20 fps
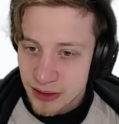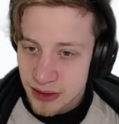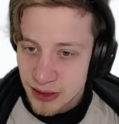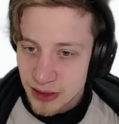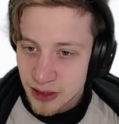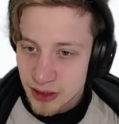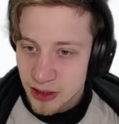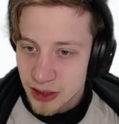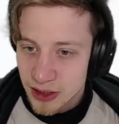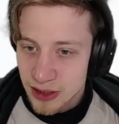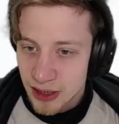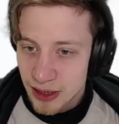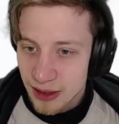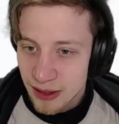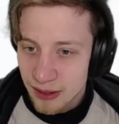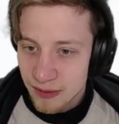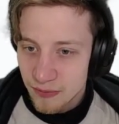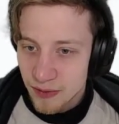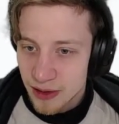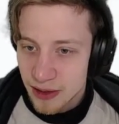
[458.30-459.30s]

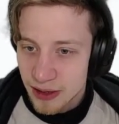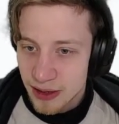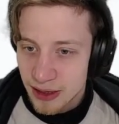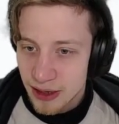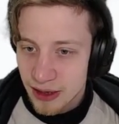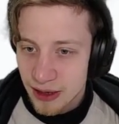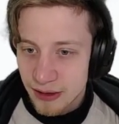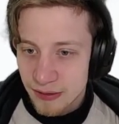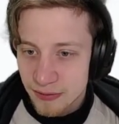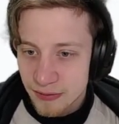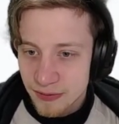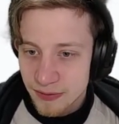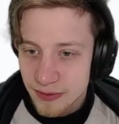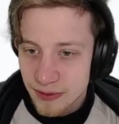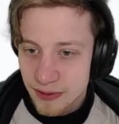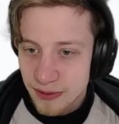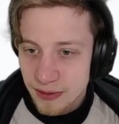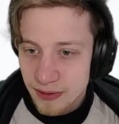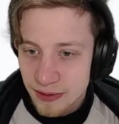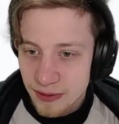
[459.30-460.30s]
Shall we have
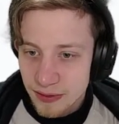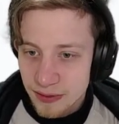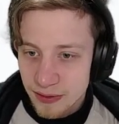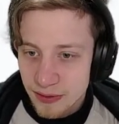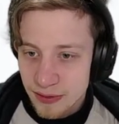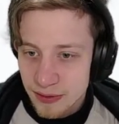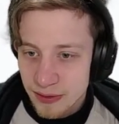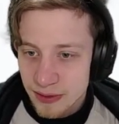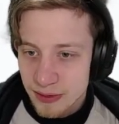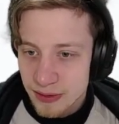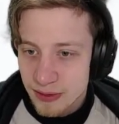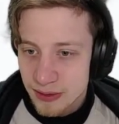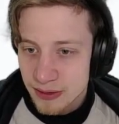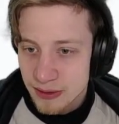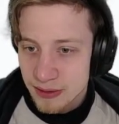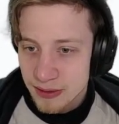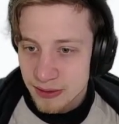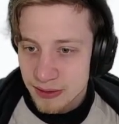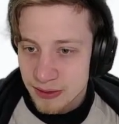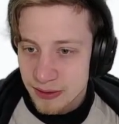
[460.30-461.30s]

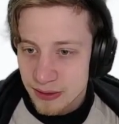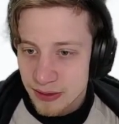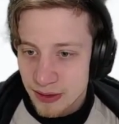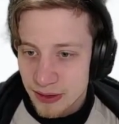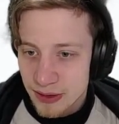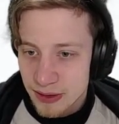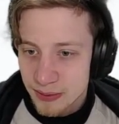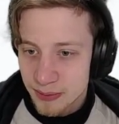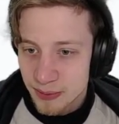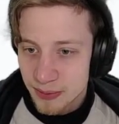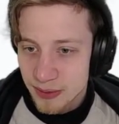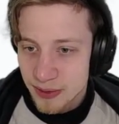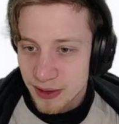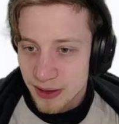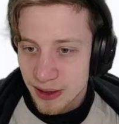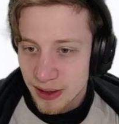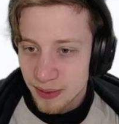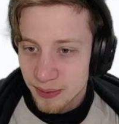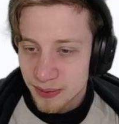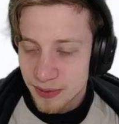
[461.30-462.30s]
strip
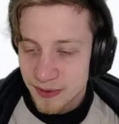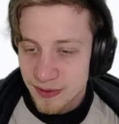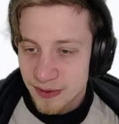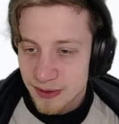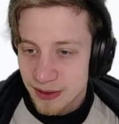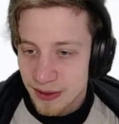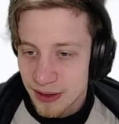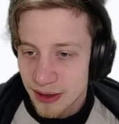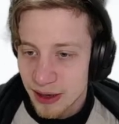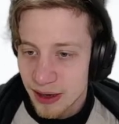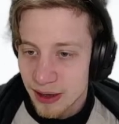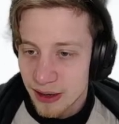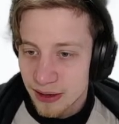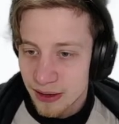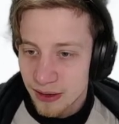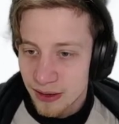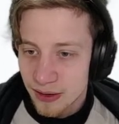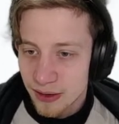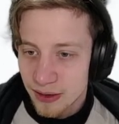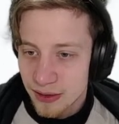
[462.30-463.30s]
clubs in
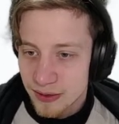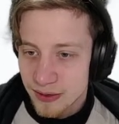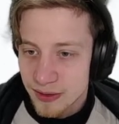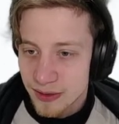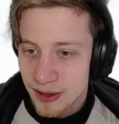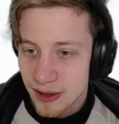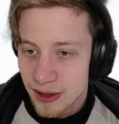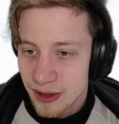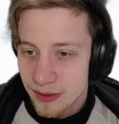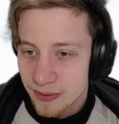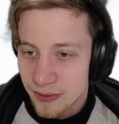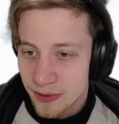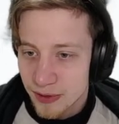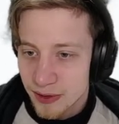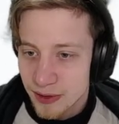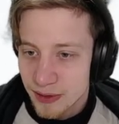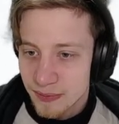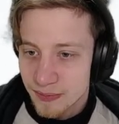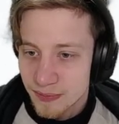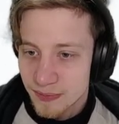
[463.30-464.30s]
Lost
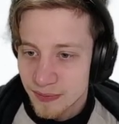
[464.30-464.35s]
Harmony?